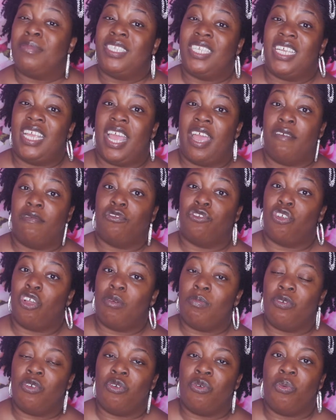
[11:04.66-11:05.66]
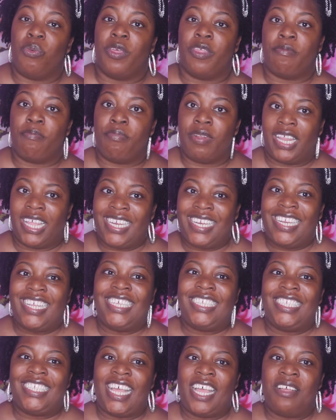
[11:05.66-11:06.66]
he have trouble with
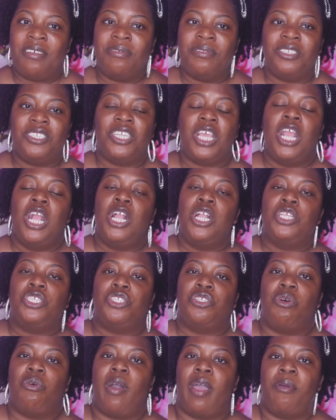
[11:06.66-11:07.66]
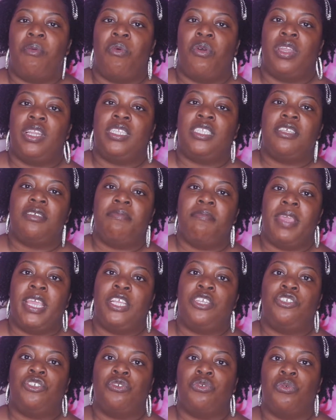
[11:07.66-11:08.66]
blending sounds. So I wanted to
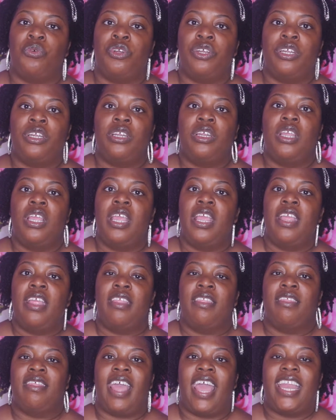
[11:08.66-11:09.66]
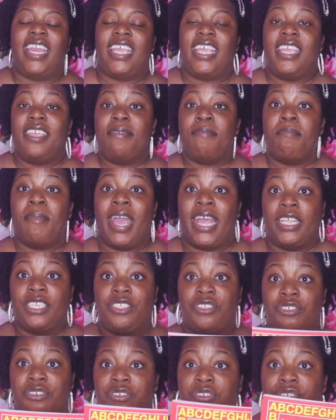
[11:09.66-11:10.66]
make sure that he
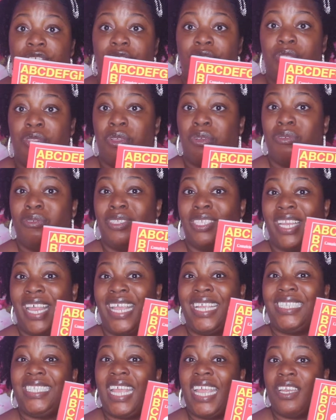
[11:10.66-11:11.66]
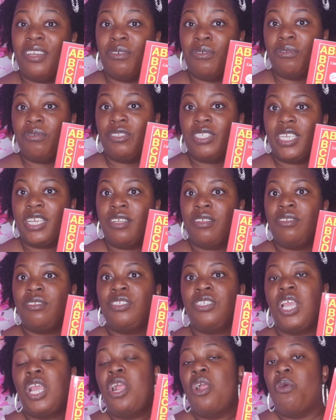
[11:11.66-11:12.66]
masters those like technical
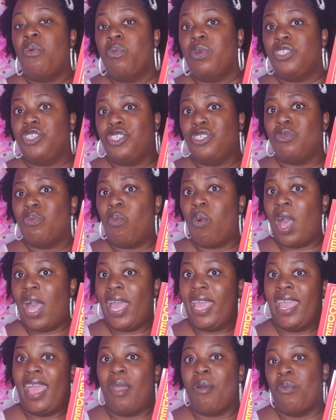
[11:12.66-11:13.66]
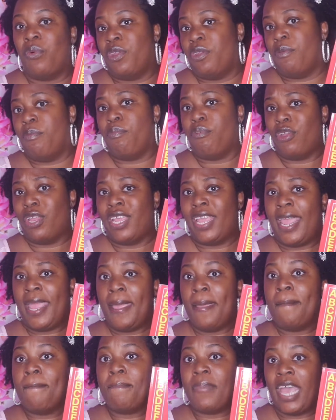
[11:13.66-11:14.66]
skills, which is why I want to bring
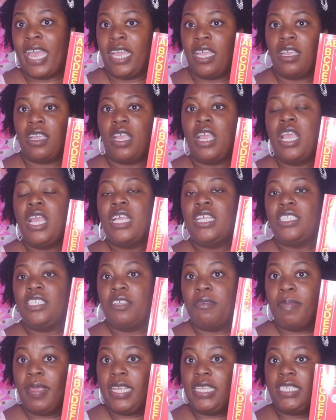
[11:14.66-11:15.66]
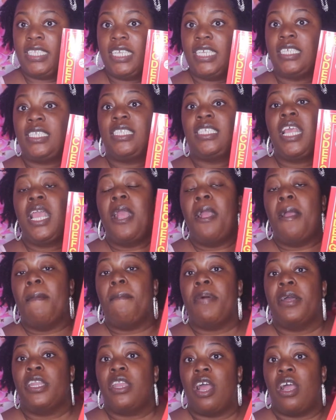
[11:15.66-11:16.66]
him back to basics.
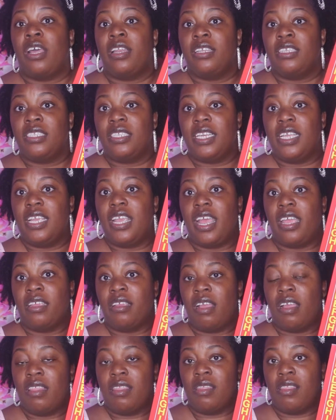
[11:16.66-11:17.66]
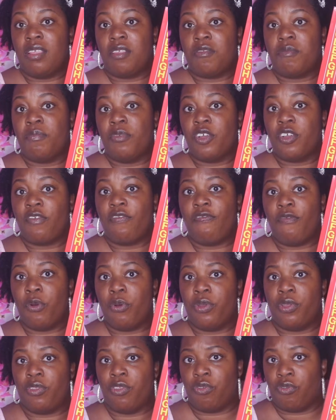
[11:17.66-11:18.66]
But honestly, I got this book
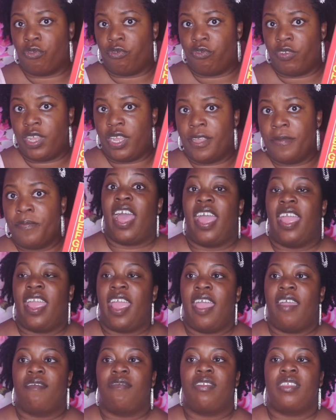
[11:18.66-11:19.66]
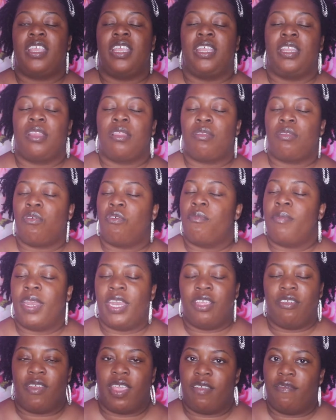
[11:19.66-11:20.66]
for Zuri. I have seen so
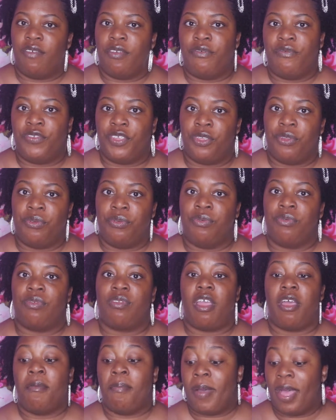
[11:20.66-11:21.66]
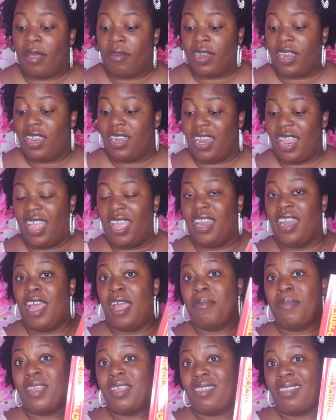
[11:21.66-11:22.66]
many great reviews about it, and
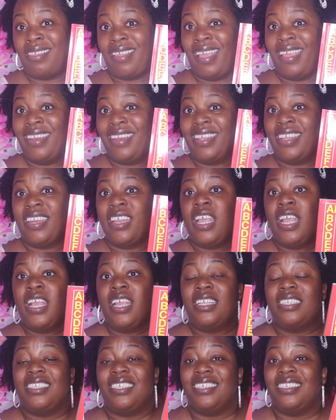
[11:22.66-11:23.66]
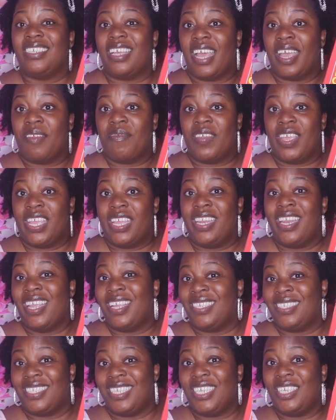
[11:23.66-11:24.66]
I'm excited to dive in
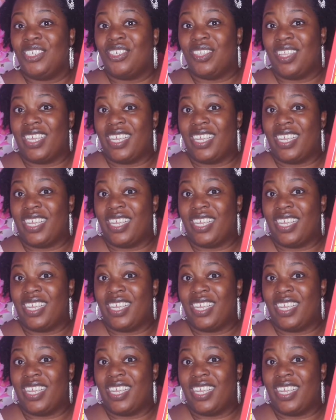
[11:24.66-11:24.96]
and teach the